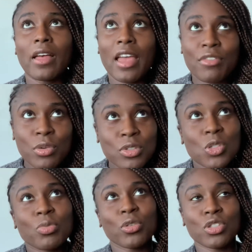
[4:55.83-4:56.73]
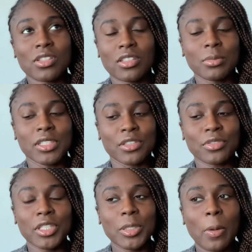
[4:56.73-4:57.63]
everyone's approach is going to be
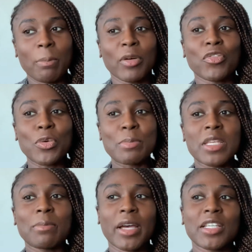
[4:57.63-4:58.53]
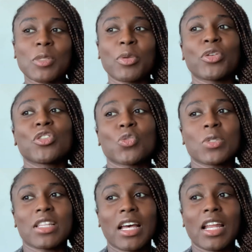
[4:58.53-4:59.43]
different, but for me, my experience
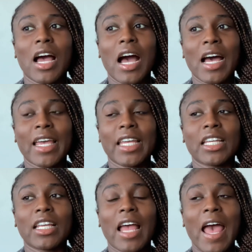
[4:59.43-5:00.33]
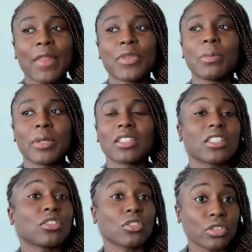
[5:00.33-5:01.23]
was that I had the
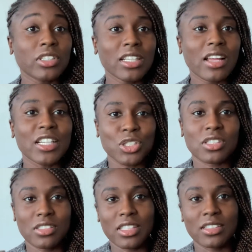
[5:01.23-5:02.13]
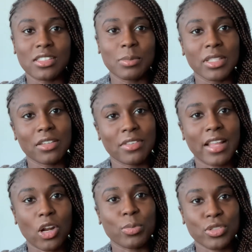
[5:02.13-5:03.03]
ability to learn it. I just needed to be given
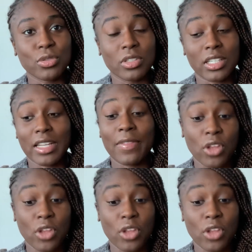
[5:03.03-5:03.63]
that opportunity. And the